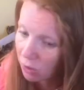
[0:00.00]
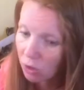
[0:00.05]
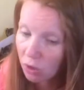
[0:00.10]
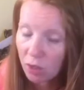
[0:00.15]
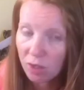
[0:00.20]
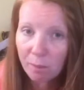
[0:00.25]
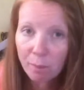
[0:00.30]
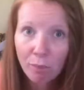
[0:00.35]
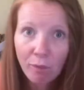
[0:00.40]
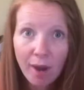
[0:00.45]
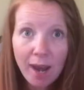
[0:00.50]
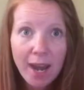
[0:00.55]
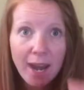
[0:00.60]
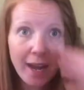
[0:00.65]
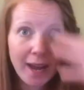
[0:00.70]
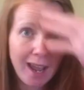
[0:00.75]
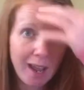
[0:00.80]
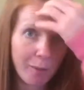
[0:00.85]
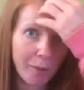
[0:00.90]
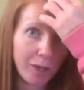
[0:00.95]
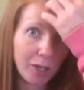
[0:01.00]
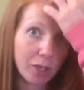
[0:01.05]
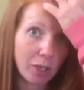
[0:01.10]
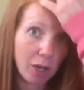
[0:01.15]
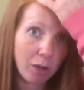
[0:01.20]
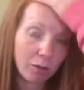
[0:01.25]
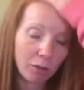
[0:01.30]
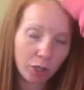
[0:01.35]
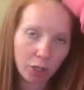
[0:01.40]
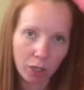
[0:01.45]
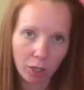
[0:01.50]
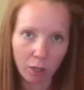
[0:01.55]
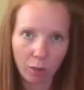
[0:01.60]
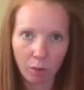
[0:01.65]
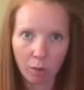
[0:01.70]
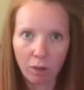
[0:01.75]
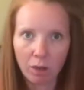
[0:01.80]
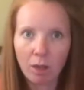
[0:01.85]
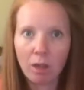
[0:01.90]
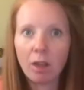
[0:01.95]
do the braid, how I showed
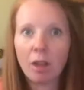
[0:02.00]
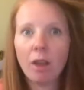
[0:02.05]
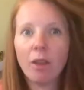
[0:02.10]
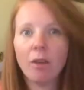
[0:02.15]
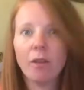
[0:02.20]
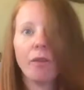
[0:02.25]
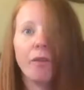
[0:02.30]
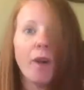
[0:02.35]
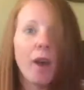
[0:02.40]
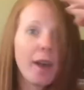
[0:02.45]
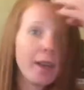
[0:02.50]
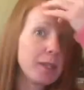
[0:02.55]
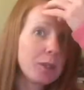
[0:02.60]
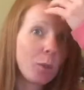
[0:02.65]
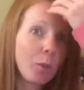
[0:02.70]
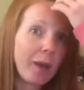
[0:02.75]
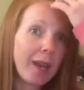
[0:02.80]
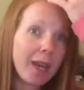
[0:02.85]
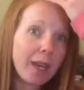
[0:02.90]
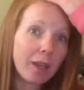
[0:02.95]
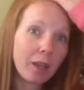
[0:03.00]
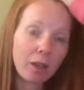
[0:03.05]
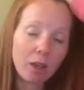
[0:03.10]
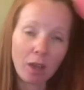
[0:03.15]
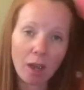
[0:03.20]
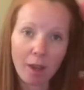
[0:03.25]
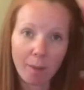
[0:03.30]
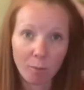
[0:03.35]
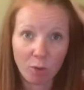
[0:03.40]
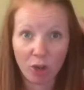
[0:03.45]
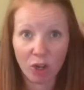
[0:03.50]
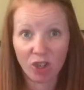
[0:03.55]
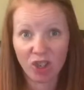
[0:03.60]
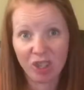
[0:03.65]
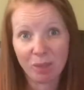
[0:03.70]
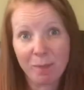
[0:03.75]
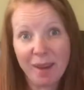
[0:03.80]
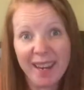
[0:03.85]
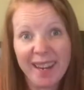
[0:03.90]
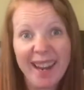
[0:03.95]
you the first week. You can
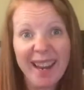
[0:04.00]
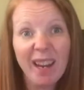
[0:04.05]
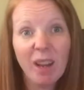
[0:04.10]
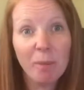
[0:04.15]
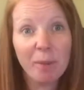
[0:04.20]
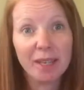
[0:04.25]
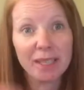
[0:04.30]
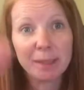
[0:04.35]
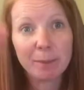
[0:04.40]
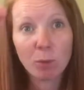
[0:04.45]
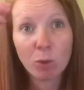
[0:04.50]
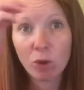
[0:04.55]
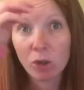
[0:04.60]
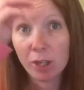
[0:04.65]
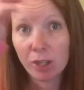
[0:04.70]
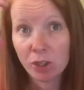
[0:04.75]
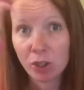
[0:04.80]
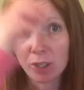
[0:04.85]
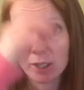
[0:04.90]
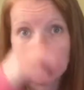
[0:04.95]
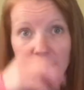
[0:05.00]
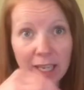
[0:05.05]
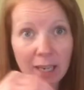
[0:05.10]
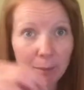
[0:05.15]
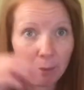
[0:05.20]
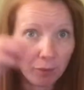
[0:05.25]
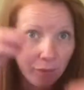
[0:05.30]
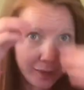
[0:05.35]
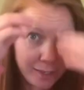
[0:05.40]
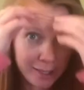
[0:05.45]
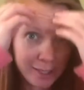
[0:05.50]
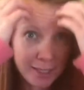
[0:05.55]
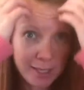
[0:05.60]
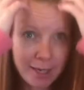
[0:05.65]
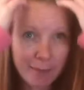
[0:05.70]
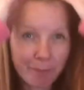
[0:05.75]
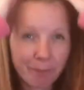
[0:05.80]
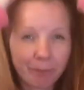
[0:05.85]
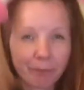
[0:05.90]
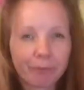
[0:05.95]
just make it a little bit smaller just to keep your fringe
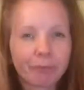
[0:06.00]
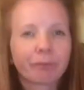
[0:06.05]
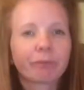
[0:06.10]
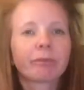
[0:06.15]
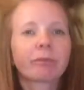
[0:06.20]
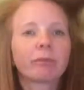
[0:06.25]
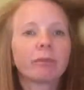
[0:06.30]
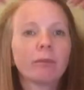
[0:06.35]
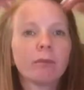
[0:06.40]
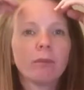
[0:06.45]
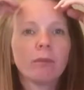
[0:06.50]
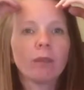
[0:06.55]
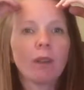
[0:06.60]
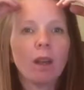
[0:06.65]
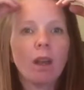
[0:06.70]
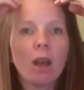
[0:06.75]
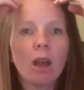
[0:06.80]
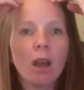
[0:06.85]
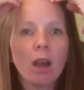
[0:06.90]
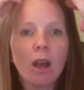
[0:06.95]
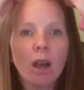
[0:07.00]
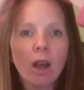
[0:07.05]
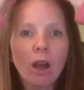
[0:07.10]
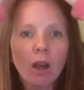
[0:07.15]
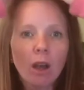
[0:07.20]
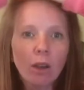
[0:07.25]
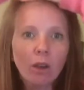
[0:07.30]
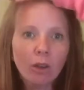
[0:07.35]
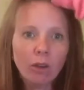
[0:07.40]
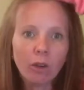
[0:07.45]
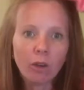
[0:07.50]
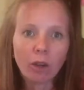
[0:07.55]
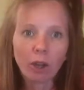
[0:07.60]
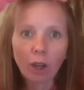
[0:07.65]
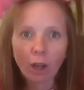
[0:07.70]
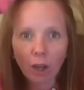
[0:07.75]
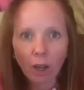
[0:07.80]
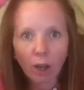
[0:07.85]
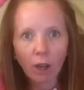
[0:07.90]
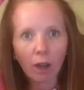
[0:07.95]
in. You
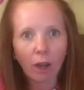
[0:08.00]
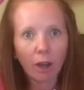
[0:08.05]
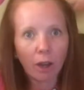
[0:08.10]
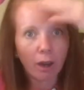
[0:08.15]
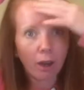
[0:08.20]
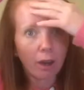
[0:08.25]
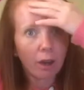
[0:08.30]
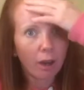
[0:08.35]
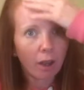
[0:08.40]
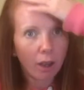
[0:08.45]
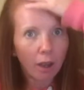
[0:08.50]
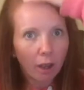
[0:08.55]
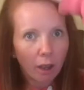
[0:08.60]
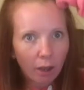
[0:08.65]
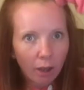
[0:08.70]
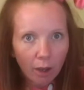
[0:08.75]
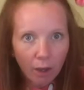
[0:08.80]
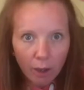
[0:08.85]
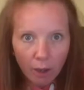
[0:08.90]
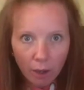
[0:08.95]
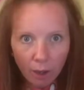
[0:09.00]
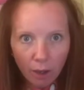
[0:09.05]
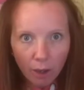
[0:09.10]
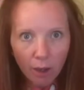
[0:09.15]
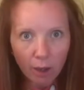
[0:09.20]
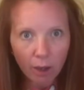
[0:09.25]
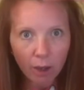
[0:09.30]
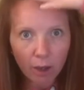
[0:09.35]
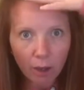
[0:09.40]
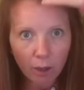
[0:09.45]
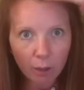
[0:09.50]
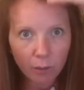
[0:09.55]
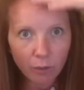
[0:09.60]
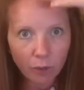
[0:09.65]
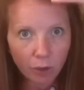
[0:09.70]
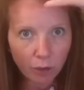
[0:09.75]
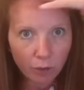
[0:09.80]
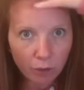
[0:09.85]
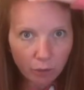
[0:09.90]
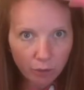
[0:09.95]
can, if
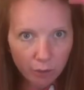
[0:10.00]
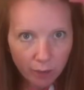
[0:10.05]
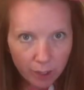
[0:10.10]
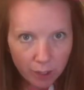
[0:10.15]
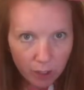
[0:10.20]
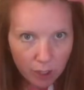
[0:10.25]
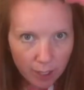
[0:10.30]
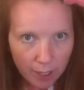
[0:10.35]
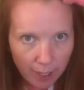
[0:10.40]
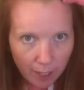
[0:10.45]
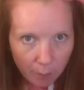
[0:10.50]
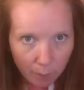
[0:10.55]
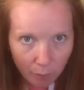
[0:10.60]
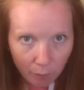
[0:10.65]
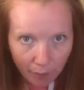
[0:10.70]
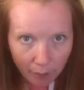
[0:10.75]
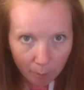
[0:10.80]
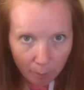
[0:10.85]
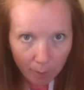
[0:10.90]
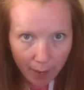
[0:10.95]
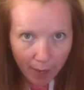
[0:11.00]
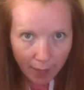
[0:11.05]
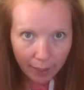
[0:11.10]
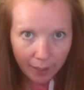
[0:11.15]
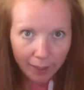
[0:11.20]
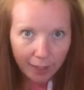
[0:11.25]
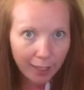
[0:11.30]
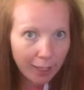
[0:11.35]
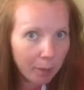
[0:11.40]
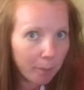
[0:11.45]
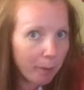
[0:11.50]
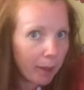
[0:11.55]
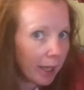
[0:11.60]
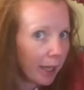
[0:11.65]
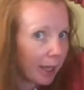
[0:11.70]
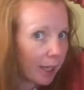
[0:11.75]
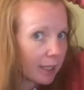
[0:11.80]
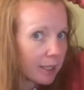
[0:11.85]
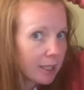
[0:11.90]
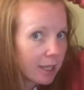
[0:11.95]
you've got your fringe here, bring it back and clip
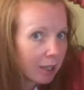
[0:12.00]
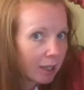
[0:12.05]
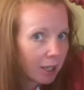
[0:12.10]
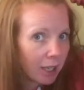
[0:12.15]
it.